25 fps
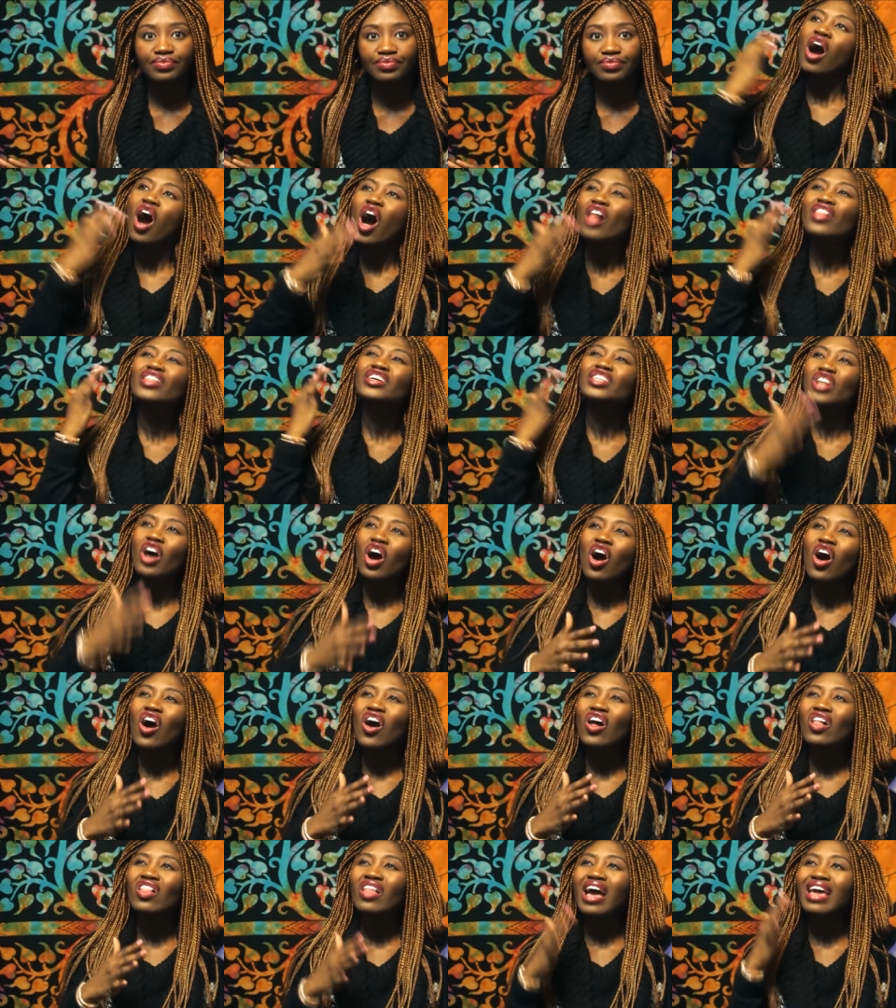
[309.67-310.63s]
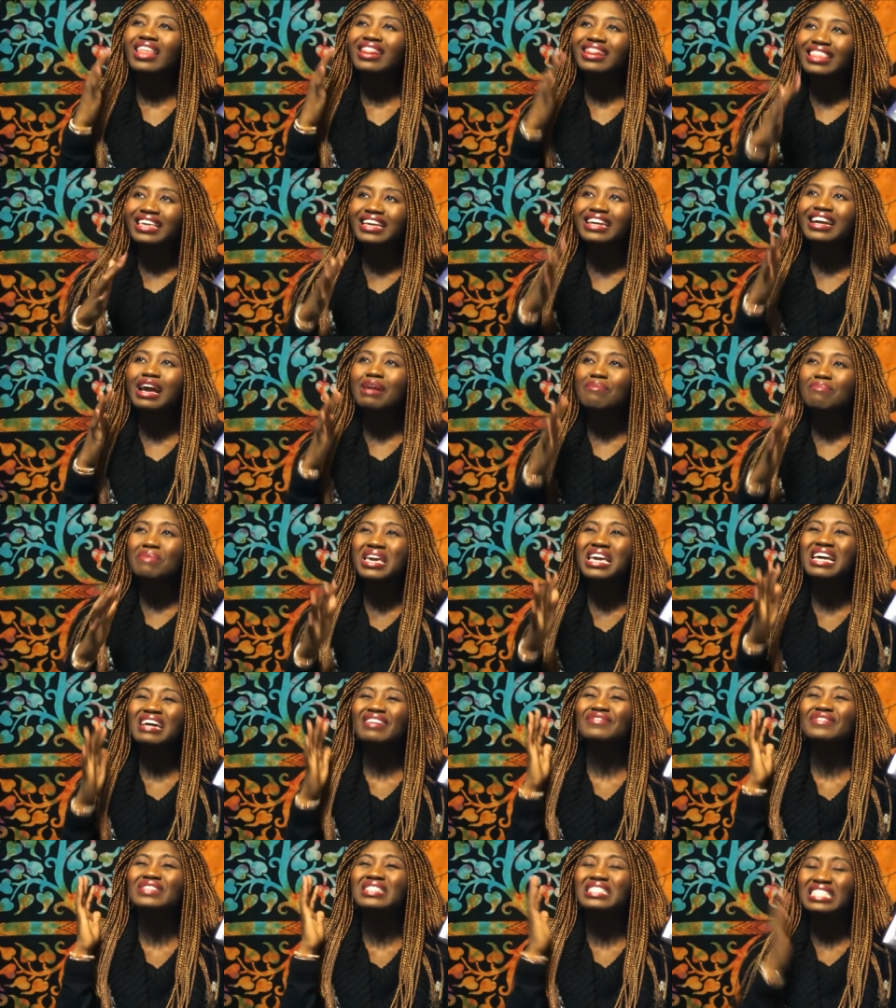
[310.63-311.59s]
All in all, I think I may
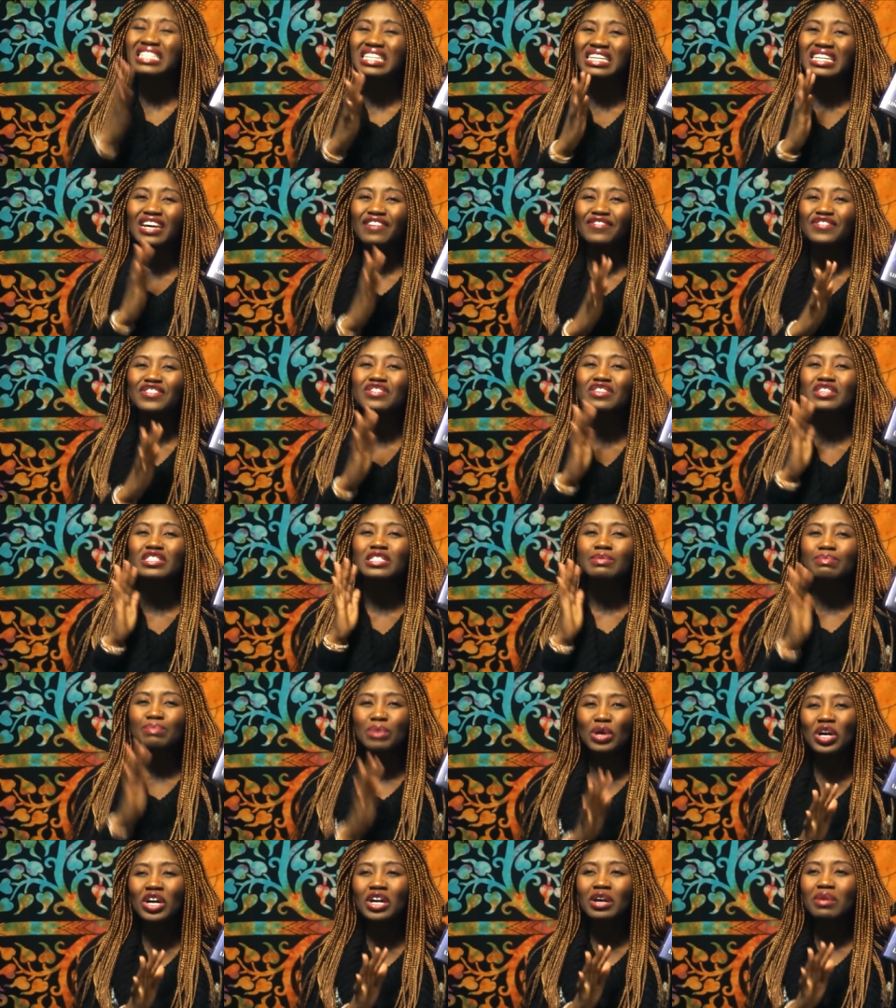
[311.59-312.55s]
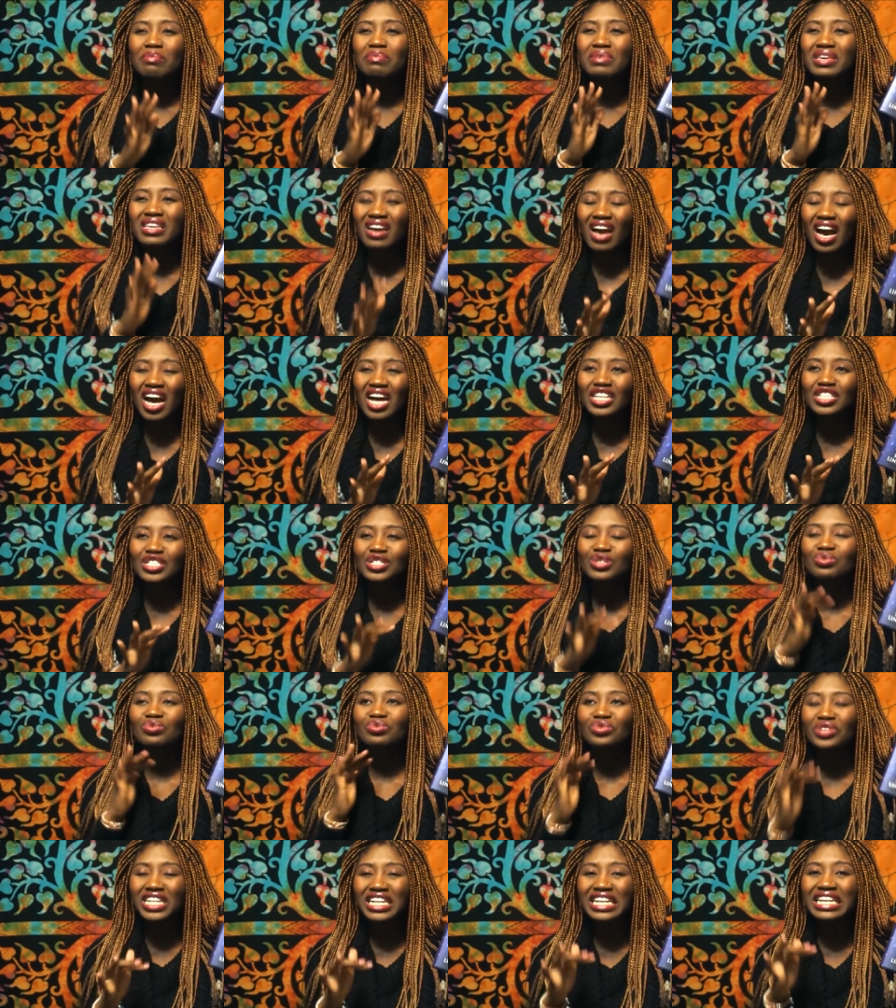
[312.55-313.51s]
have DNF'd this book because
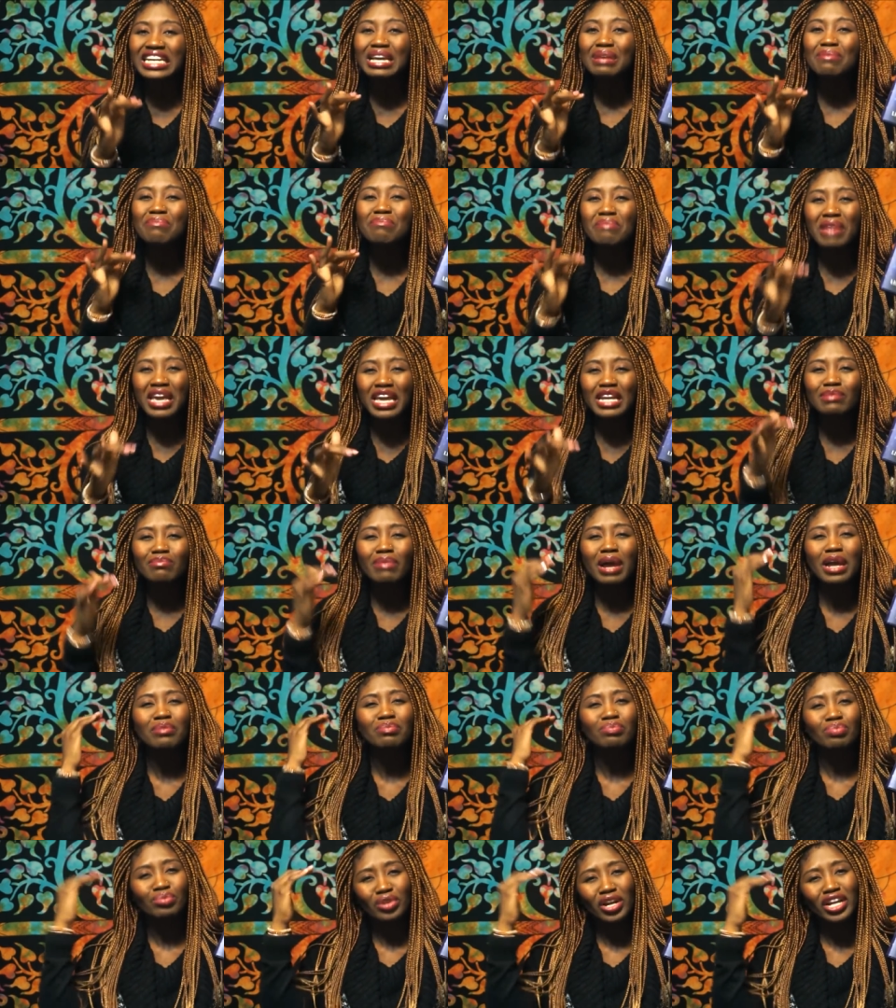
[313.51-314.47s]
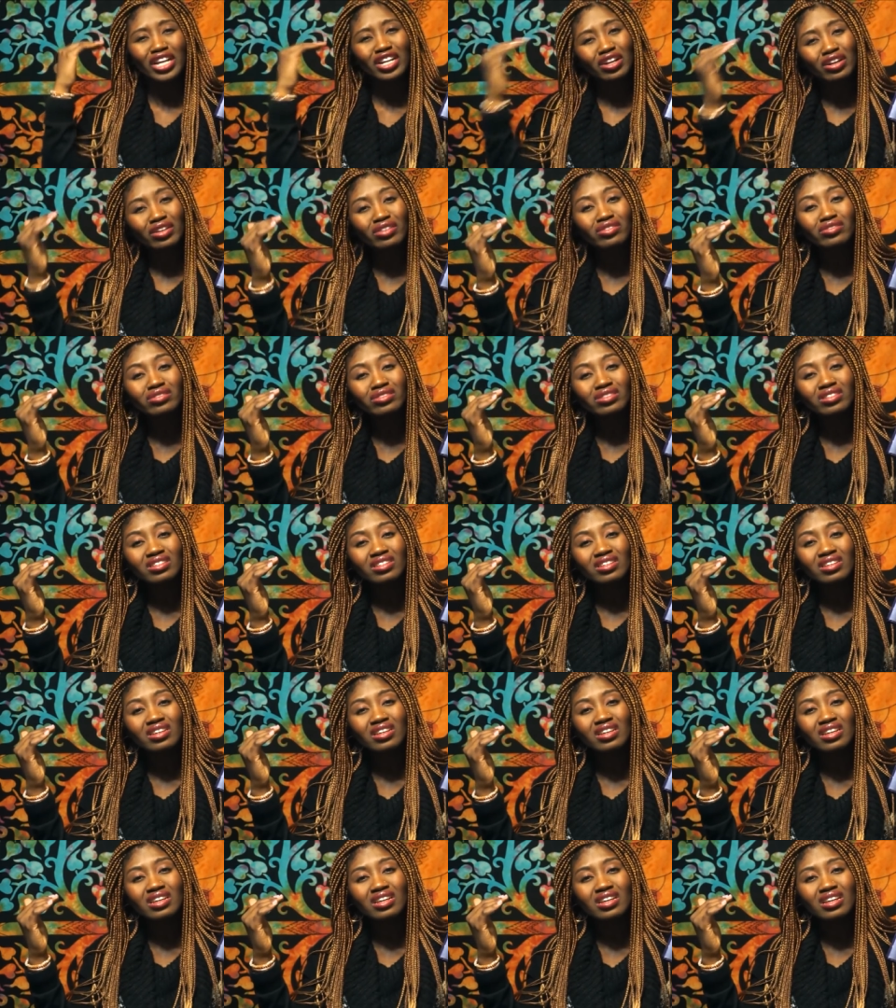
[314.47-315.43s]
reading it made my brain hurt
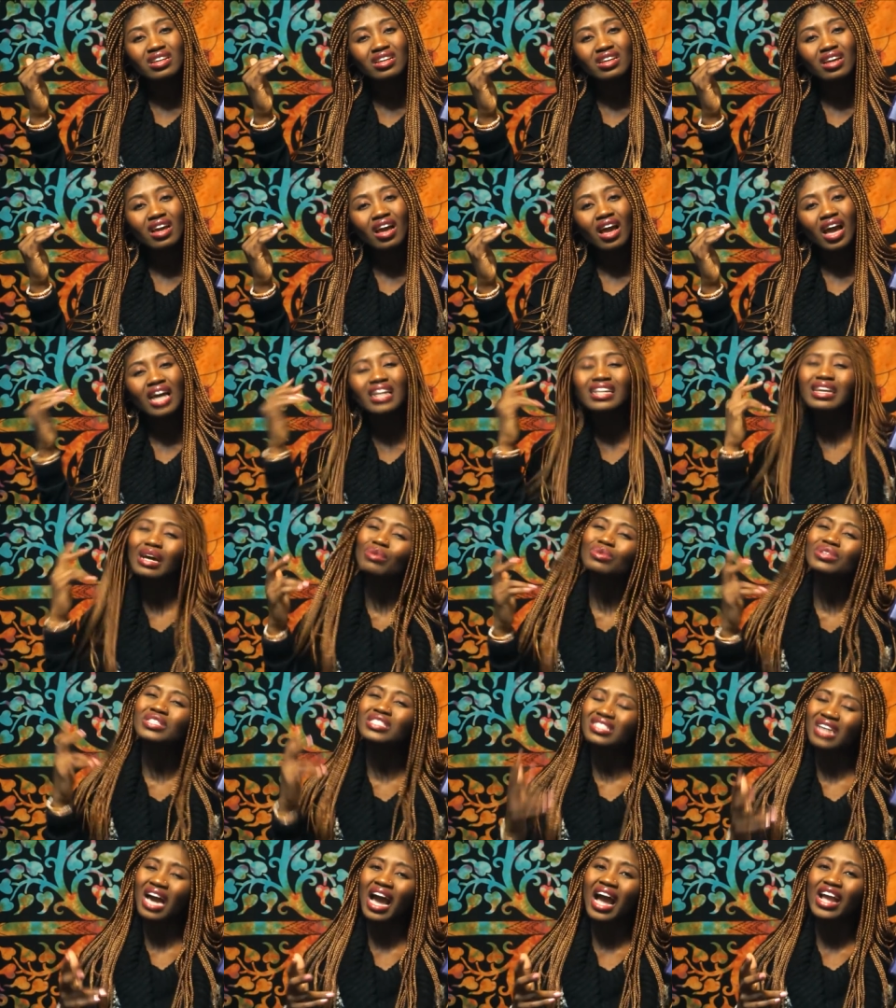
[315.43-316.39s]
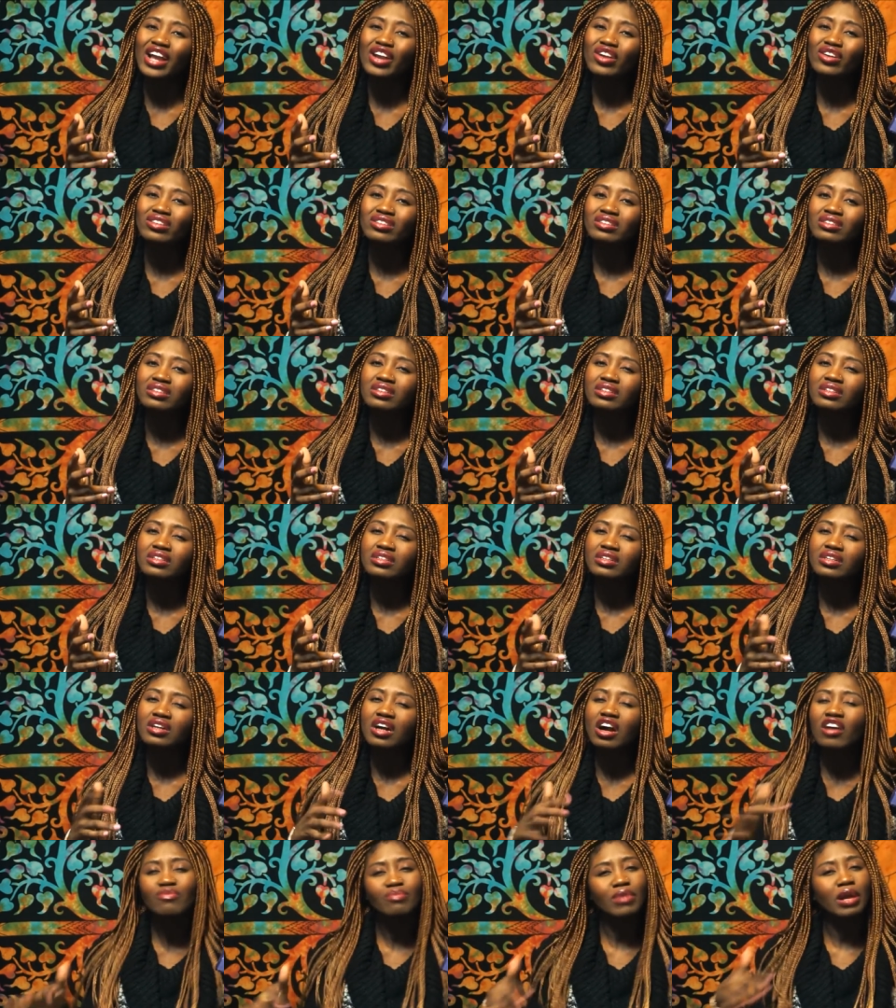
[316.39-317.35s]
and I was tired
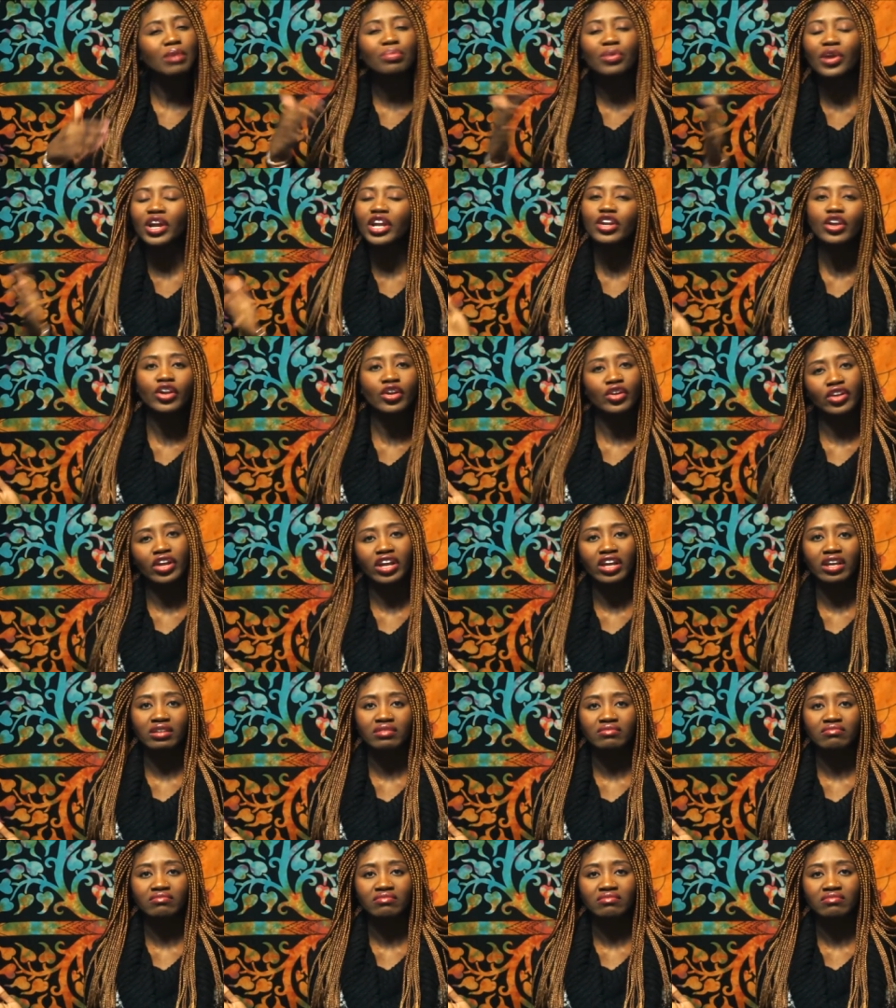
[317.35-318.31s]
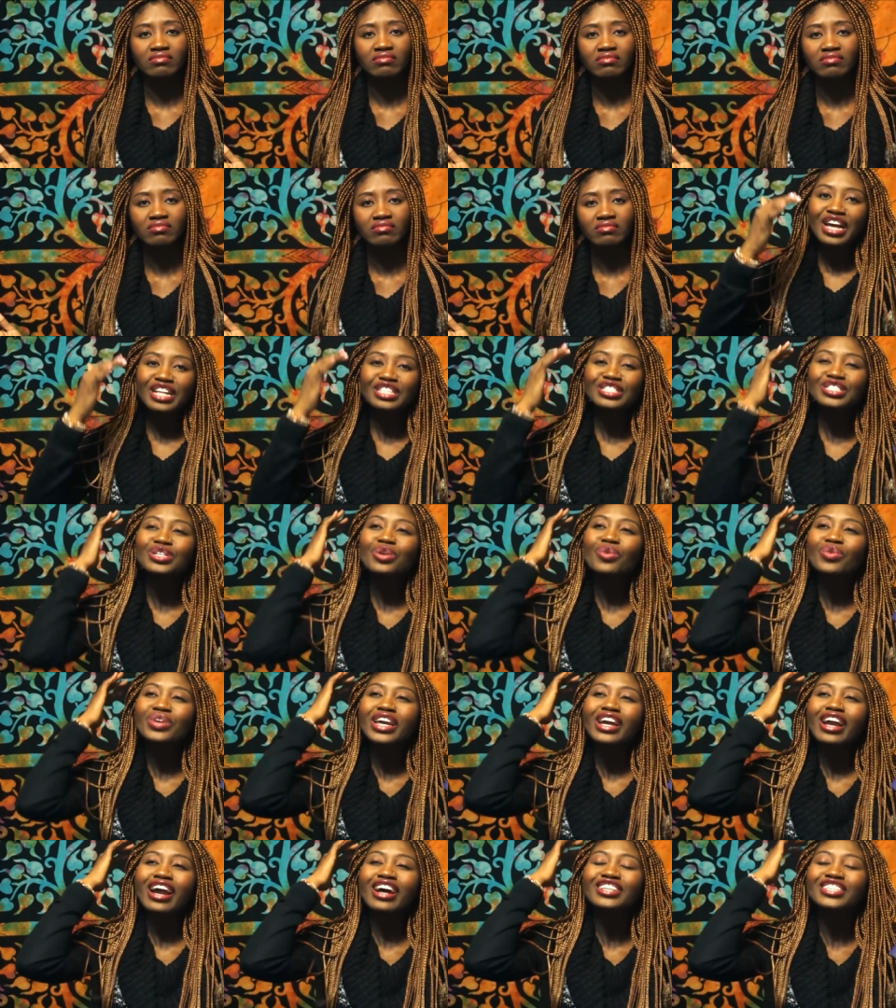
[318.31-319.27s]
of my brain hurting. And so
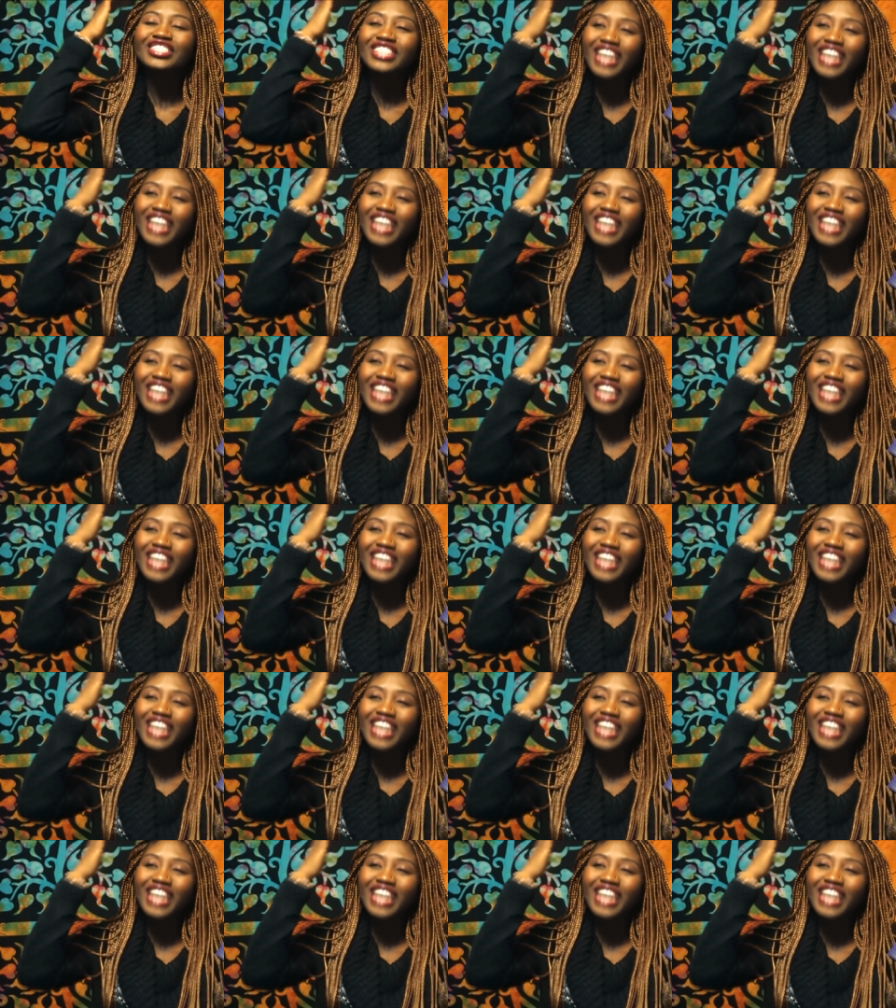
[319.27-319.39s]
when I got